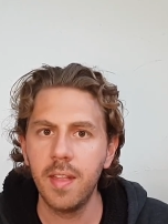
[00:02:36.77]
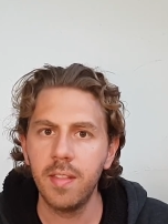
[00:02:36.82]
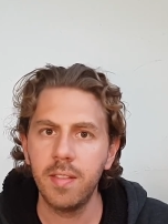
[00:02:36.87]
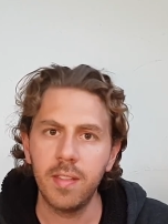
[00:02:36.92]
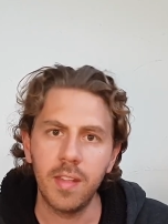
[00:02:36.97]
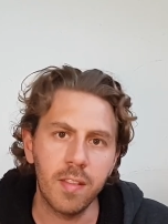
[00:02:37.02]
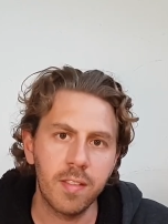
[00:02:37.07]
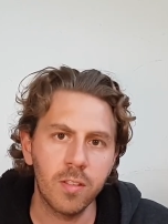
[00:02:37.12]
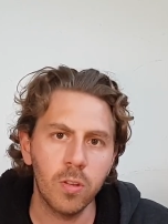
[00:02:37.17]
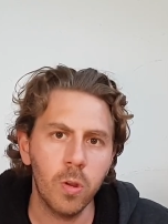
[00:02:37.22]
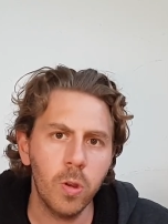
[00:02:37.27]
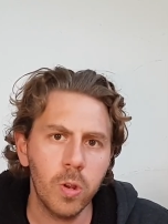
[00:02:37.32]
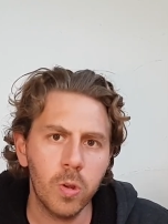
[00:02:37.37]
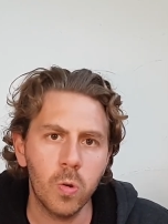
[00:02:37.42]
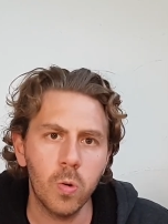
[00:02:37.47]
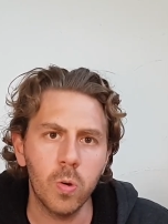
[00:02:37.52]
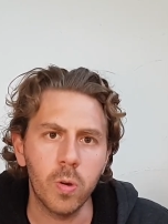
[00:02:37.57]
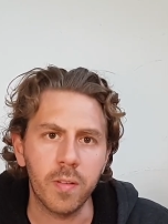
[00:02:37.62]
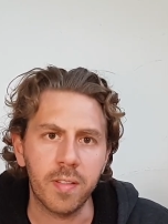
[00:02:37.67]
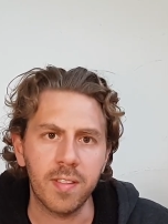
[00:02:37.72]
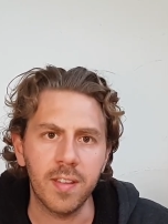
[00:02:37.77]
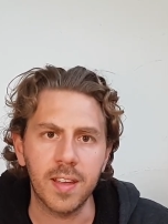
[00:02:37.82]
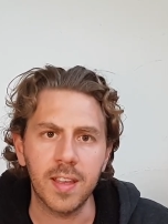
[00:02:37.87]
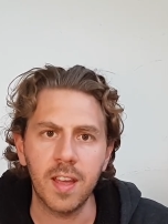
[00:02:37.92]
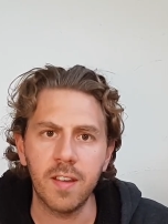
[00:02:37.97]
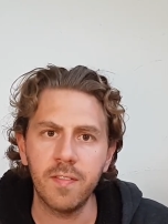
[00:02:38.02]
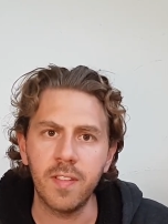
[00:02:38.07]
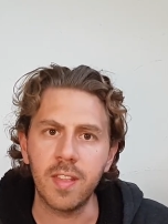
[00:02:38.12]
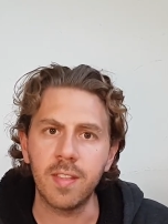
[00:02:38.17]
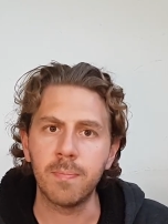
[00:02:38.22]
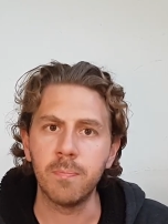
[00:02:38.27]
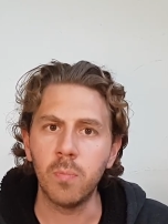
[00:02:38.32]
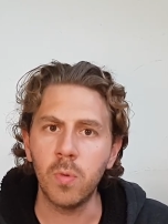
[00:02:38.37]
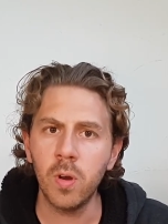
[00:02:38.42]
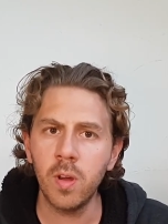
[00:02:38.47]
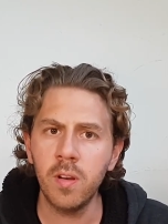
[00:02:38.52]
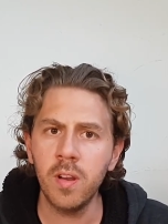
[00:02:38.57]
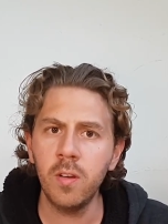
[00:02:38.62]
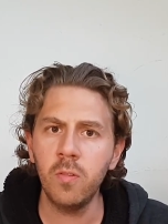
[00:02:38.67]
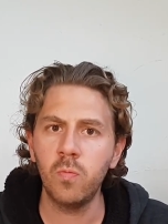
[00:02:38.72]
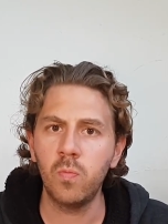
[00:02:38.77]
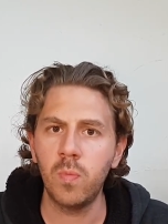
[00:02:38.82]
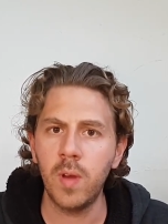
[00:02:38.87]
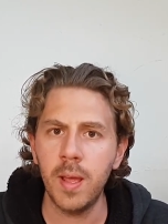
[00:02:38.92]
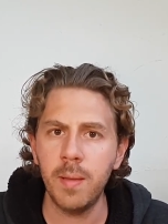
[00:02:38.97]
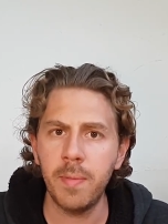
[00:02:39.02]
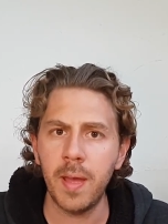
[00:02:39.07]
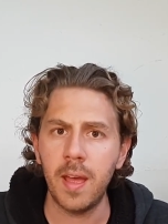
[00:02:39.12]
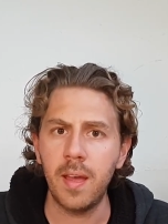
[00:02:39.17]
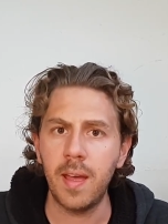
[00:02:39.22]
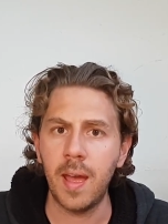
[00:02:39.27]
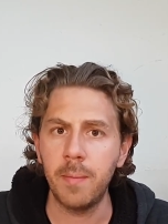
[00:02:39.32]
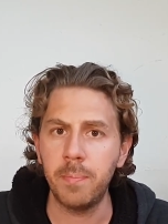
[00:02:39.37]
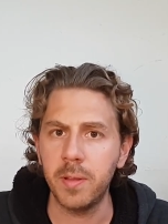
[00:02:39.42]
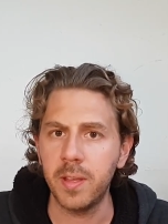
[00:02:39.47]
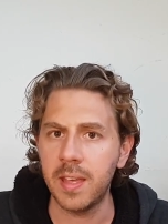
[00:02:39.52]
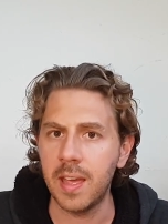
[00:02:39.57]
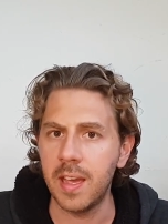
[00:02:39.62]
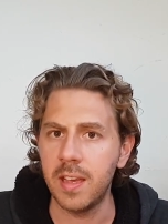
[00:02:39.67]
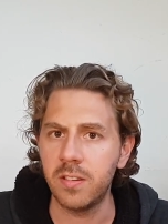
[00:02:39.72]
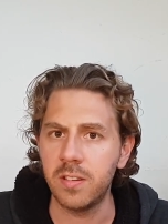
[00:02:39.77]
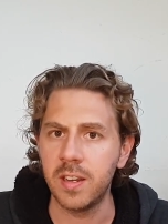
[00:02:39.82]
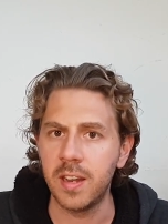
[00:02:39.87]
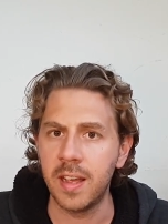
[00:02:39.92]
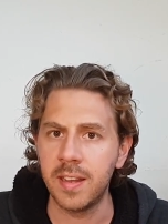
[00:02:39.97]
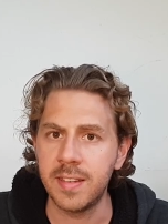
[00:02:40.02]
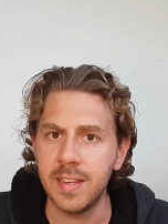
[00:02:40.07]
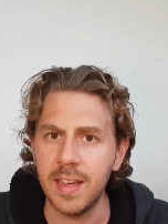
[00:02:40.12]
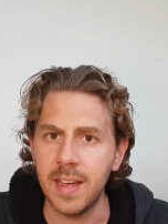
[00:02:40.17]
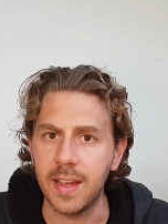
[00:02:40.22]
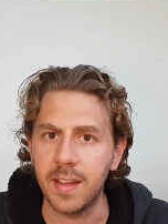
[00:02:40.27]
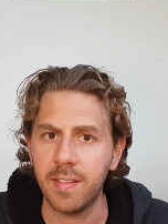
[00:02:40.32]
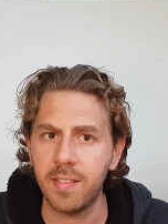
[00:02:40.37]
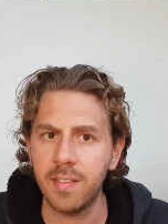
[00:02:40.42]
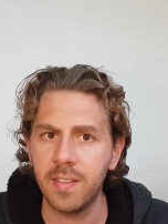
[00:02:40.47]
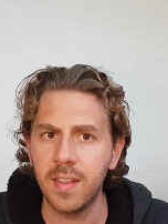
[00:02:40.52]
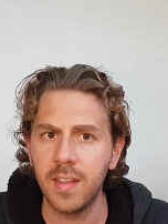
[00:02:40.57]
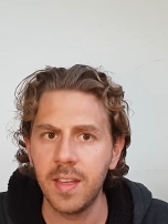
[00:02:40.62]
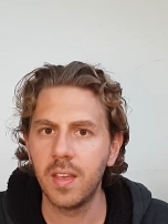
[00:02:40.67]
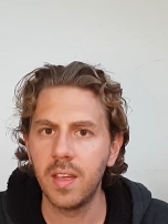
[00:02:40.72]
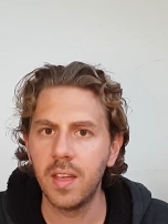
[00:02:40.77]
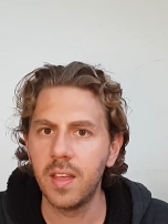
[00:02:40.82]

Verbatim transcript: There's no course that covers modern web application attacks.